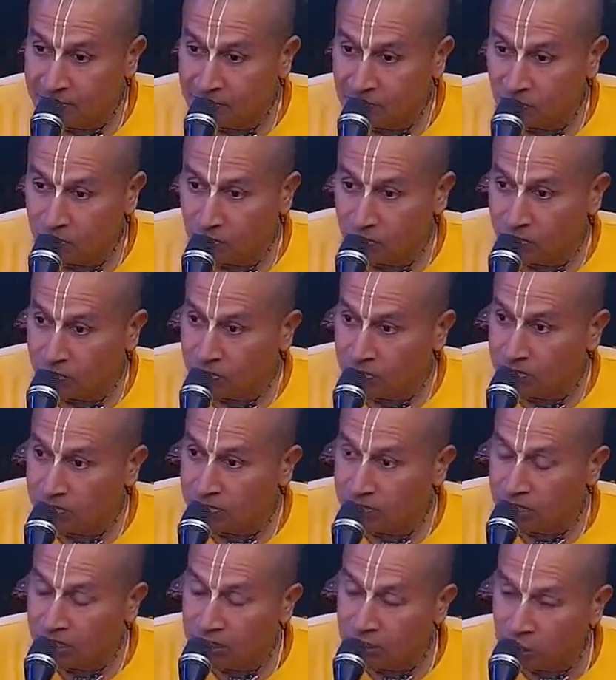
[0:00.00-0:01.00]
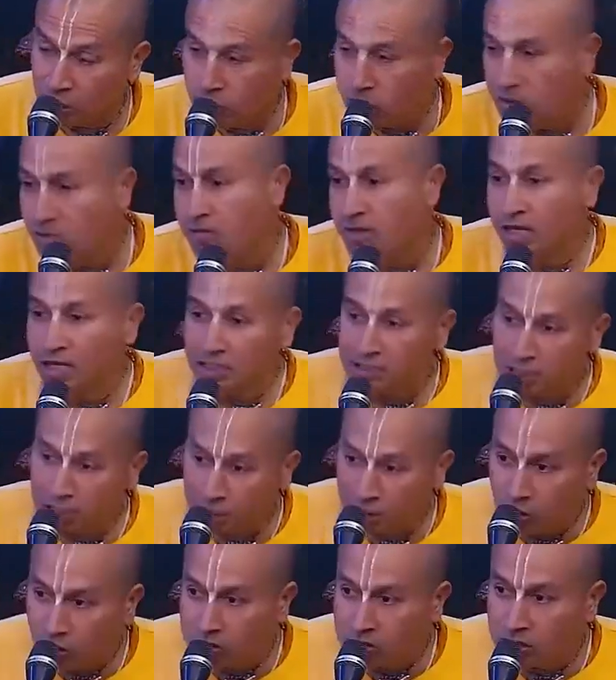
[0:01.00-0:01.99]
So Indradumna Maharaj
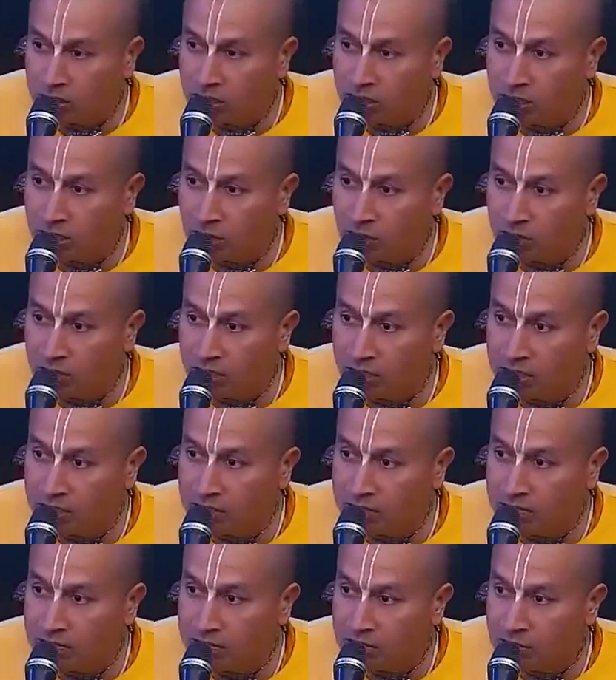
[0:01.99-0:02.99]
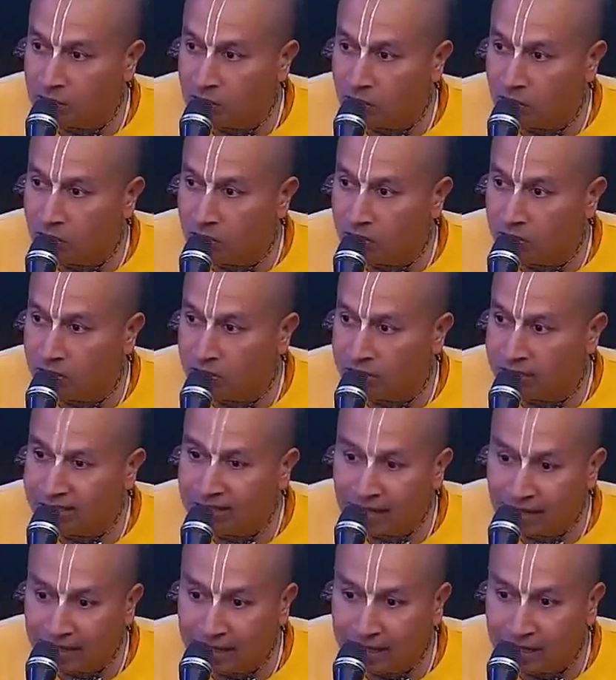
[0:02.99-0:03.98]
did not turn around and
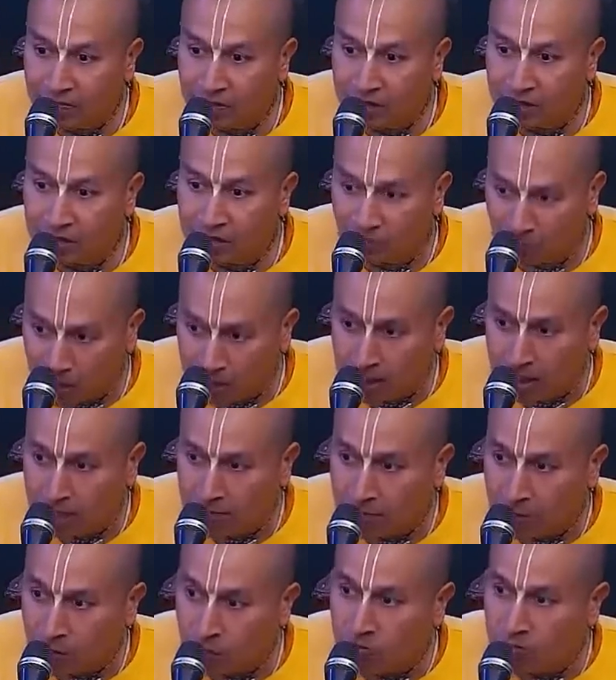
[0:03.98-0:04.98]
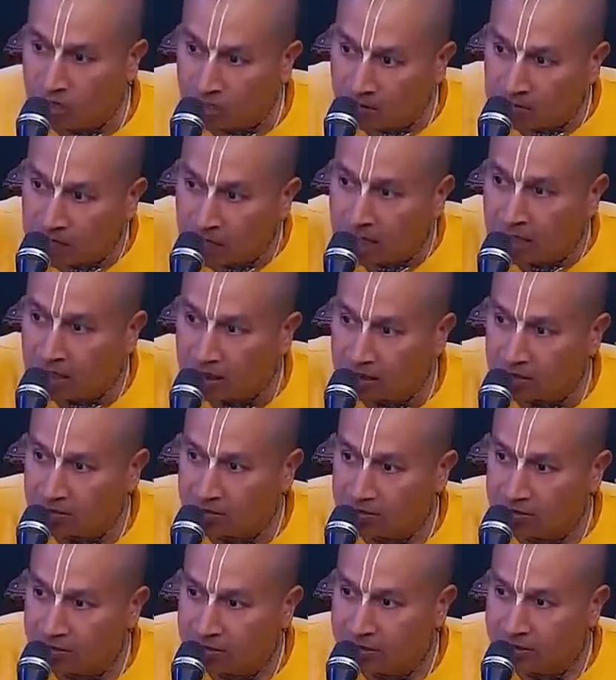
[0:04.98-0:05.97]
retaliate by saying, what elephant? You become tiger.
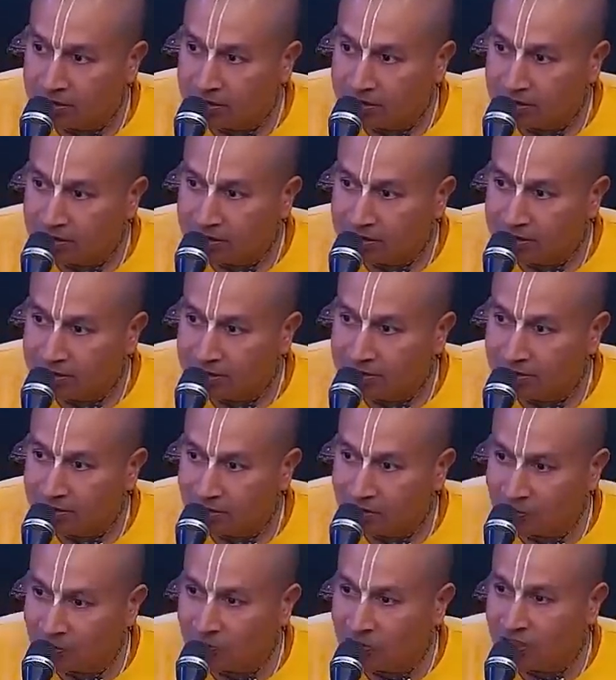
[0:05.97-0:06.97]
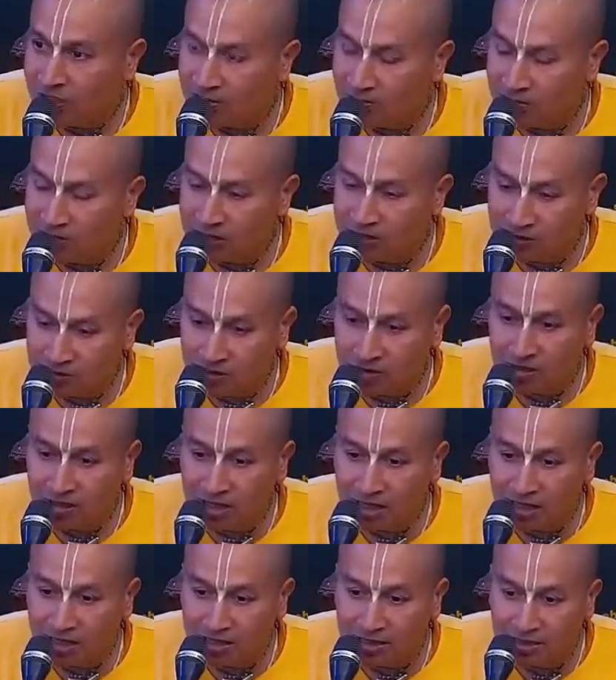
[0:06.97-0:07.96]
Or you become this or
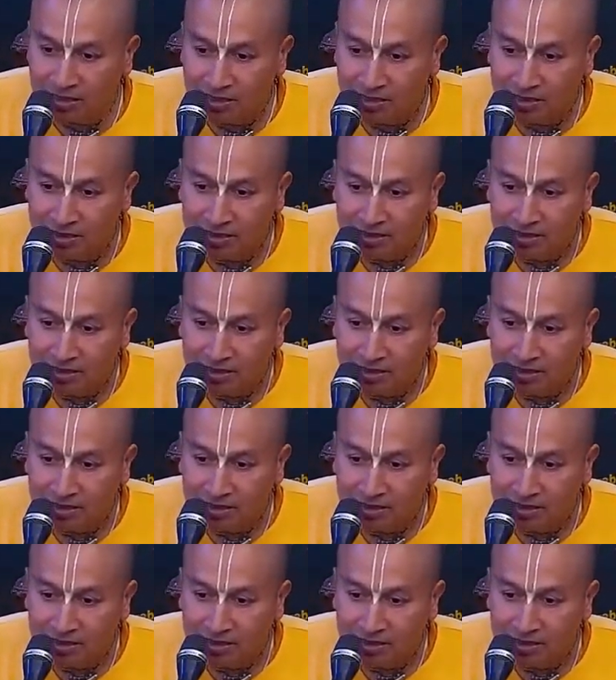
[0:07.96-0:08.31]
that.